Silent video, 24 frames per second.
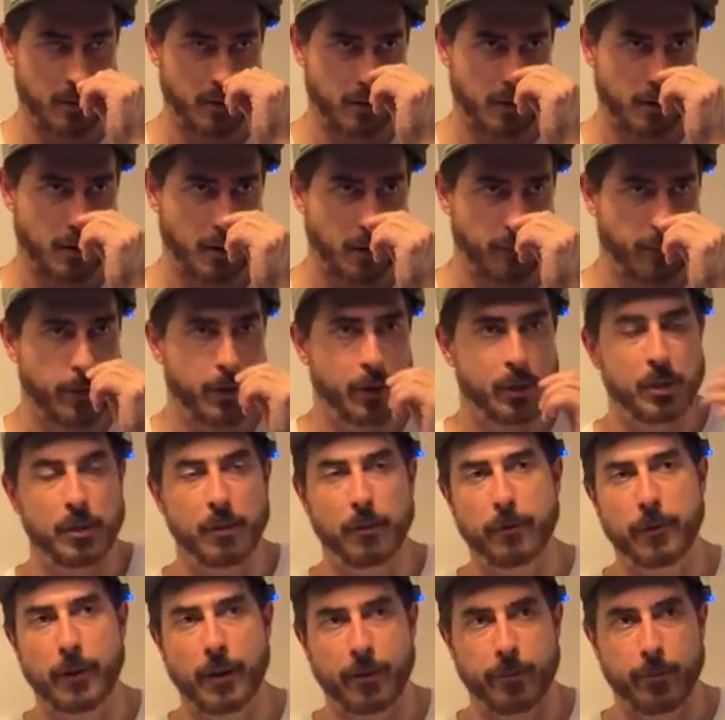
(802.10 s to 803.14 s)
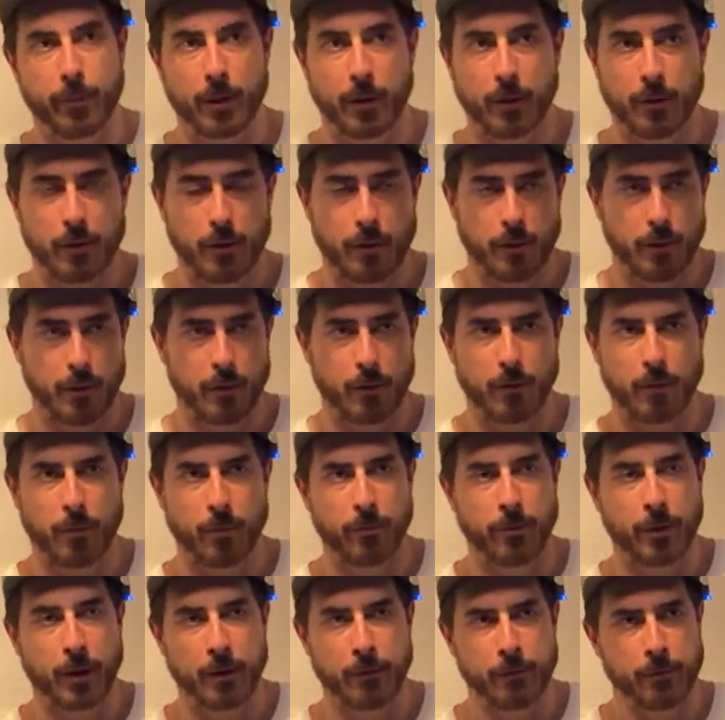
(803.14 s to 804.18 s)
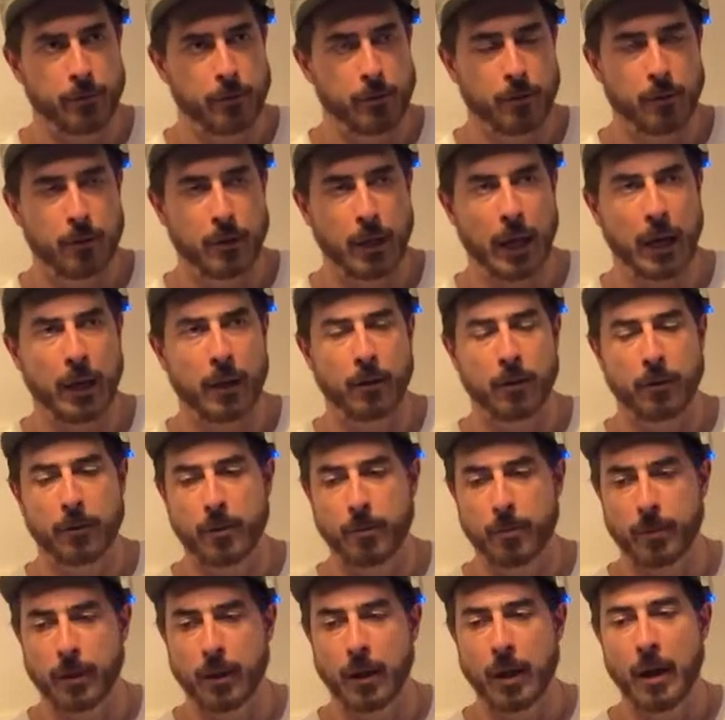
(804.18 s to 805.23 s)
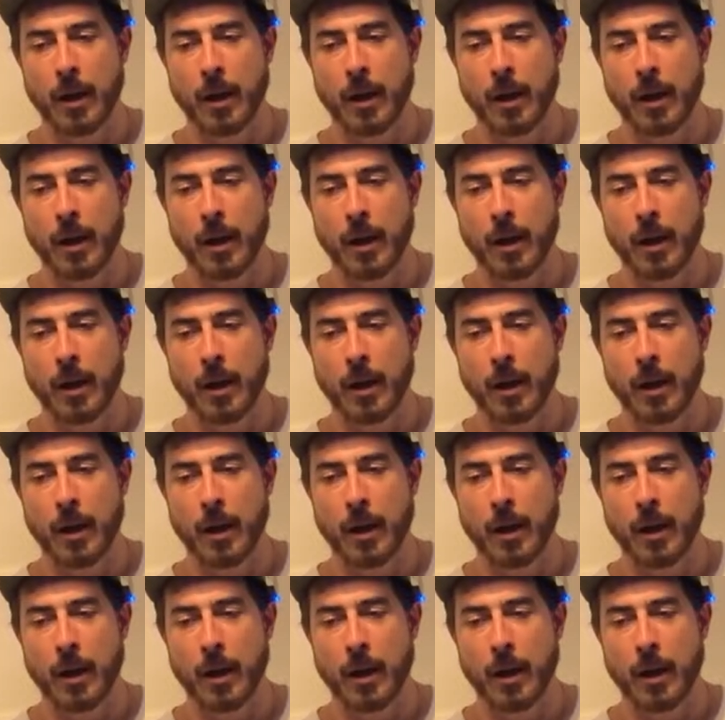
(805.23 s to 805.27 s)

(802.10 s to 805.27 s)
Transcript: I finished in 5 minutes, I think, or 5:10 or something.